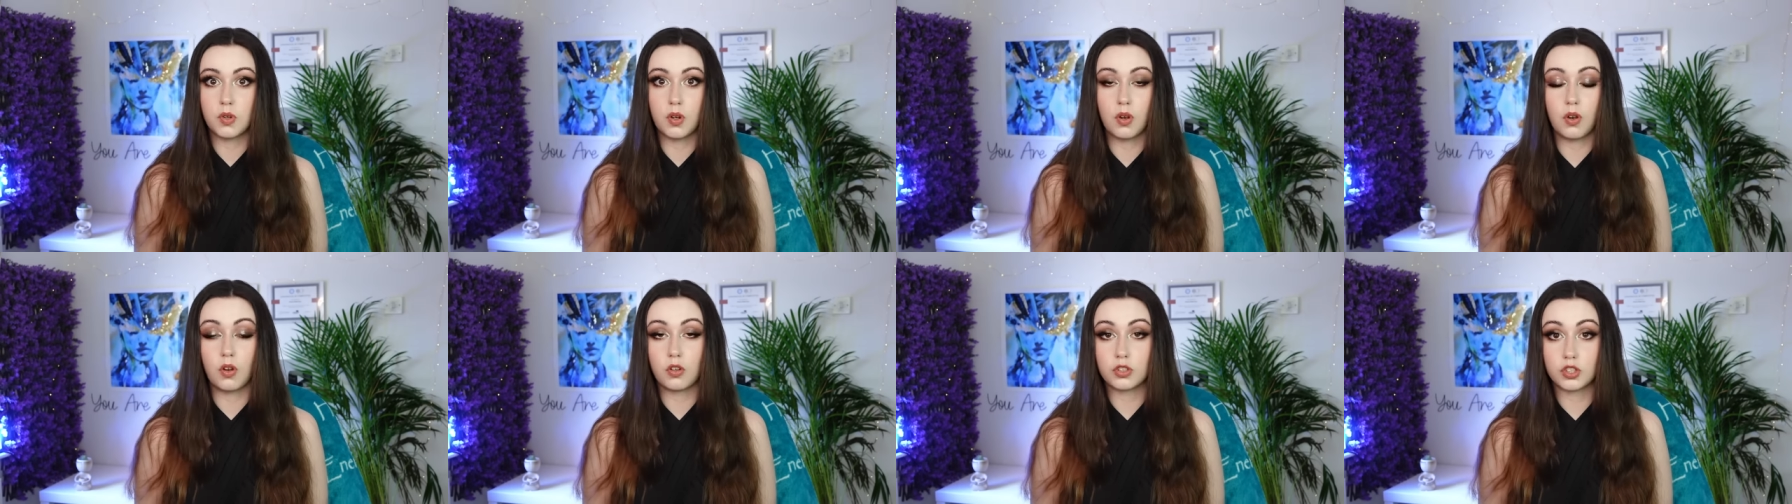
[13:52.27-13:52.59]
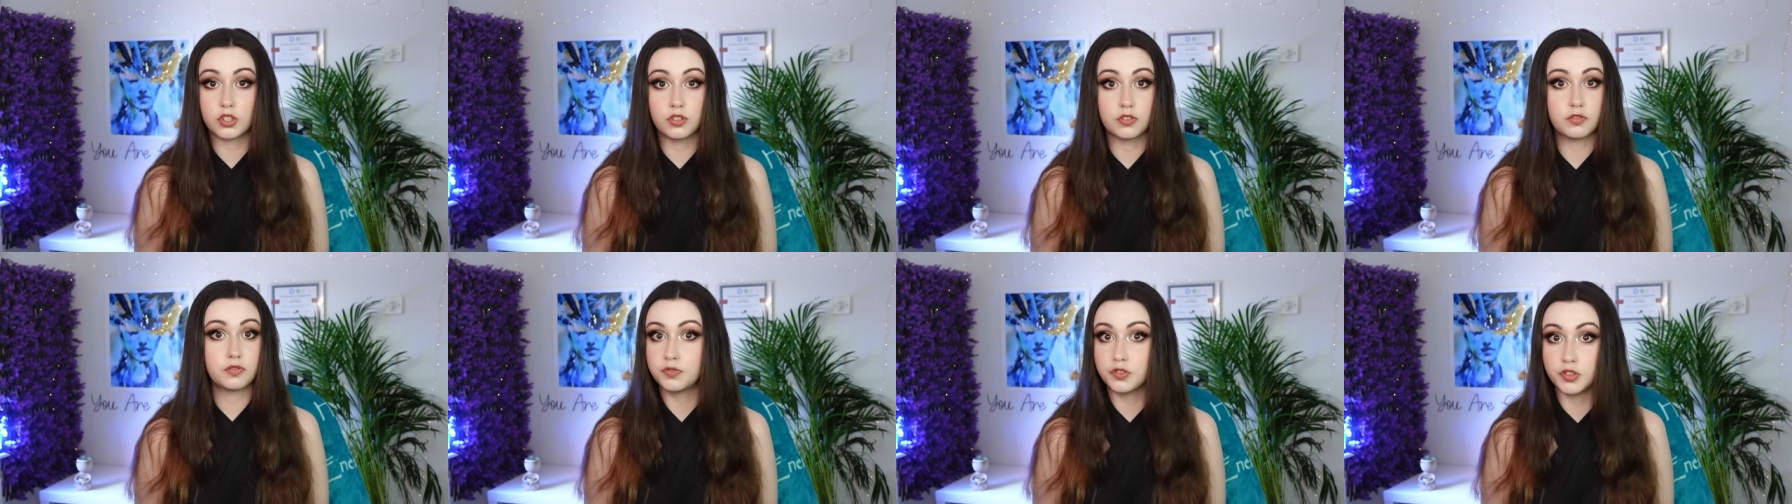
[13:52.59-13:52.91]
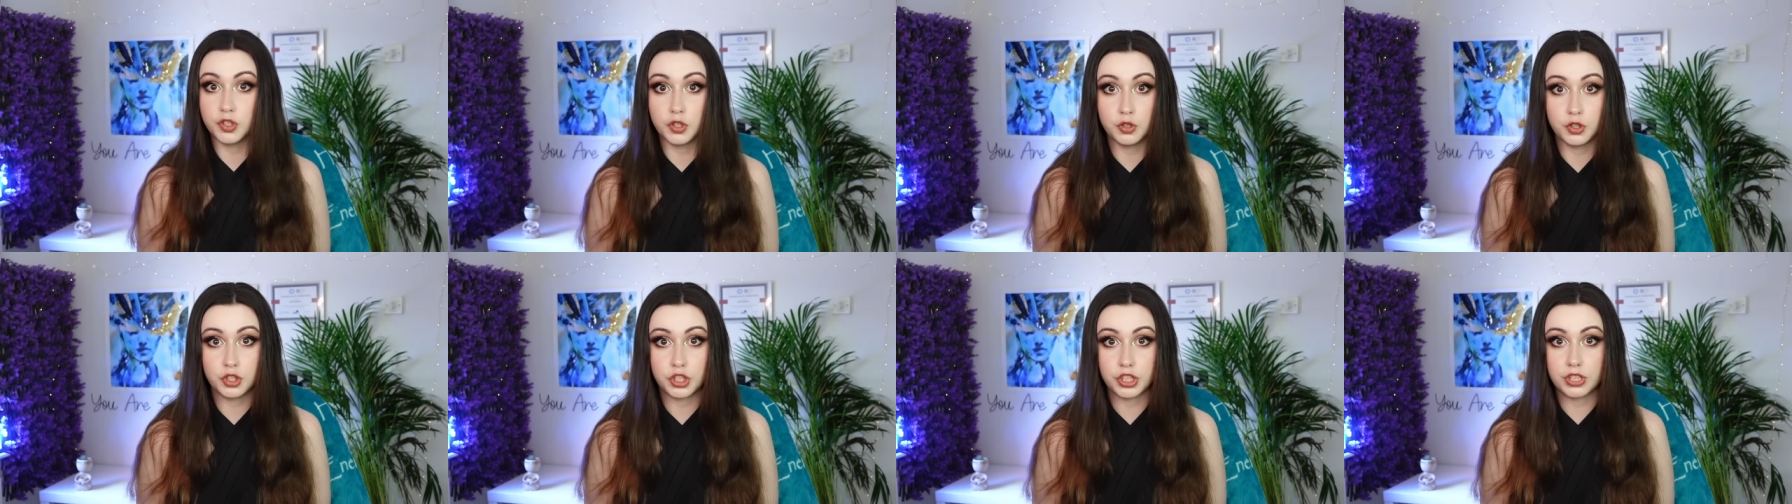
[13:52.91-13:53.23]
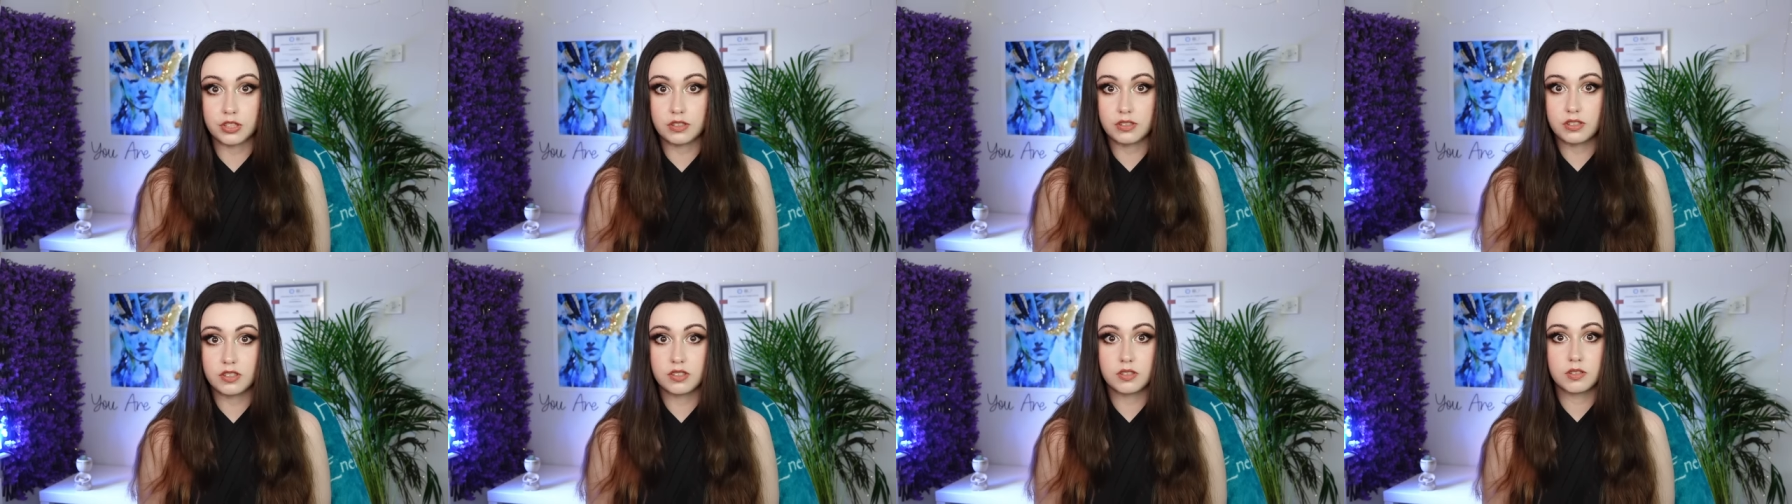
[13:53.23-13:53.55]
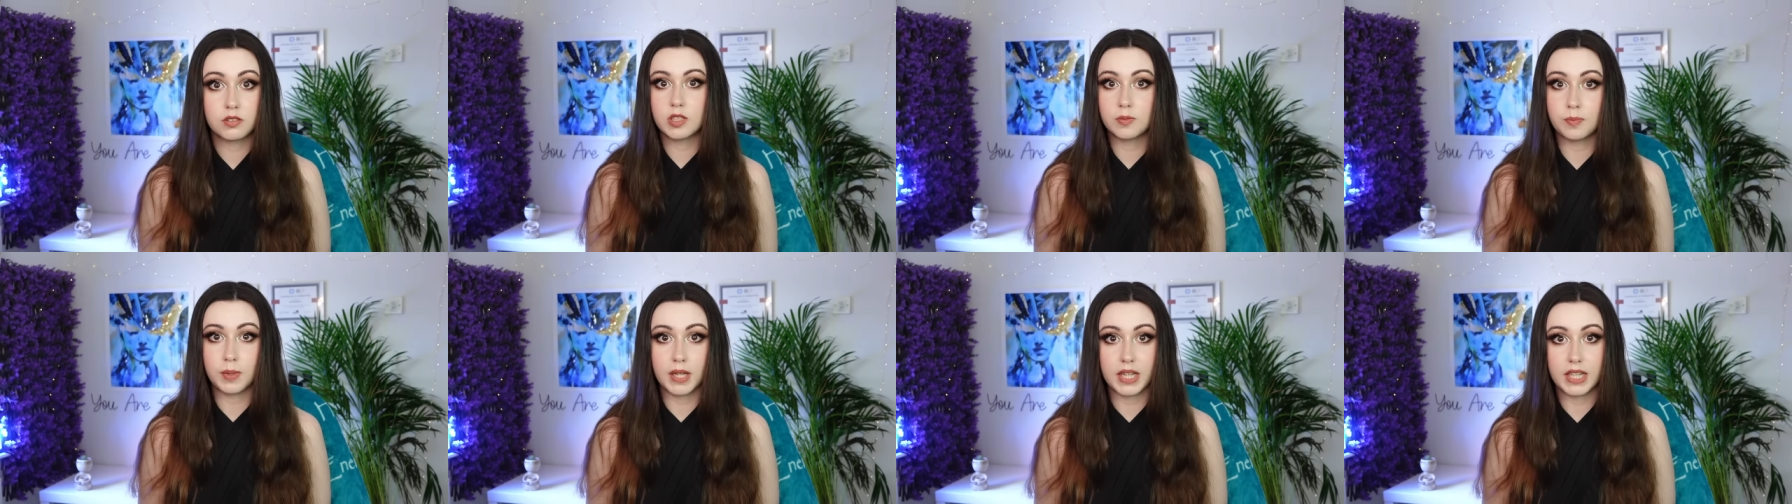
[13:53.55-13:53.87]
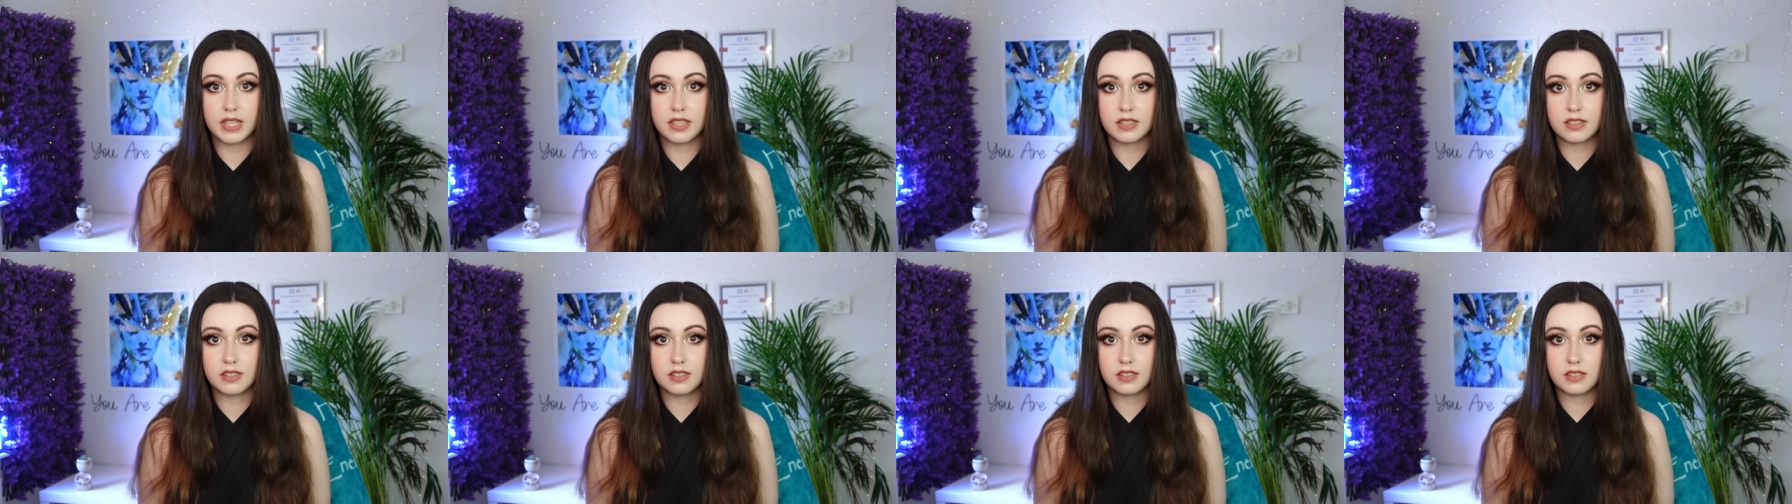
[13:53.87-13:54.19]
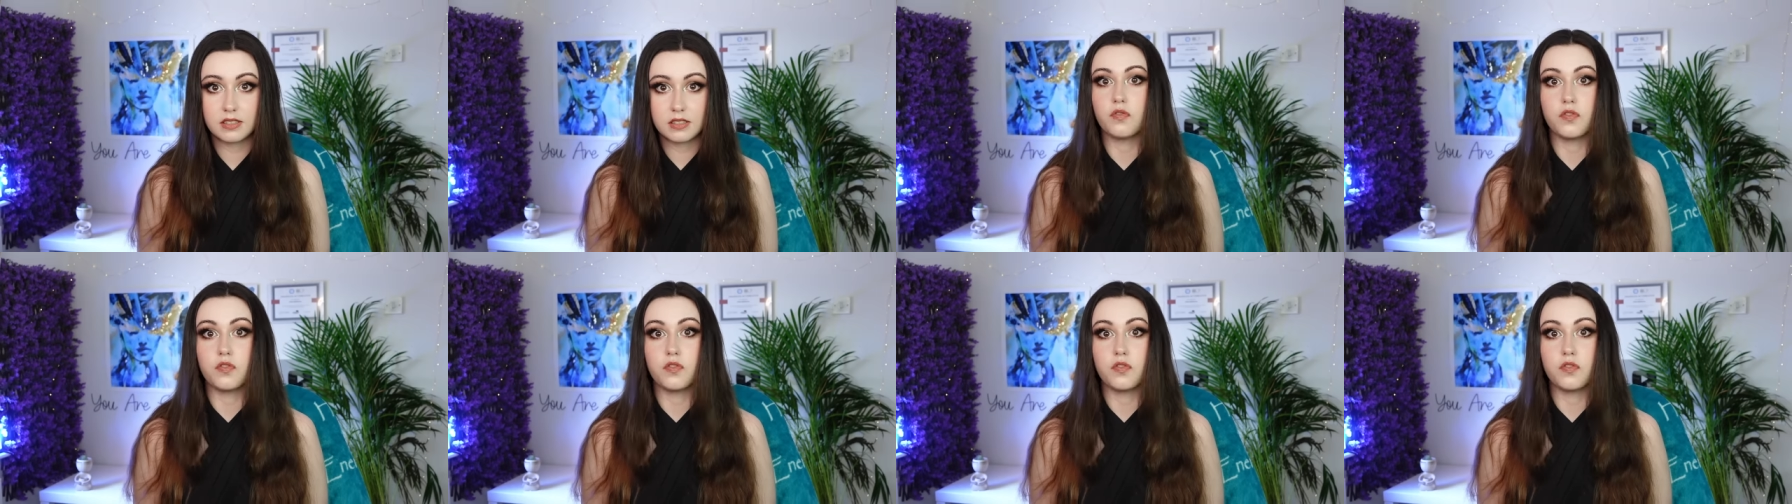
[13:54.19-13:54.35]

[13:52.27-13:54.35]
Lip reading: lots of fusions, splits,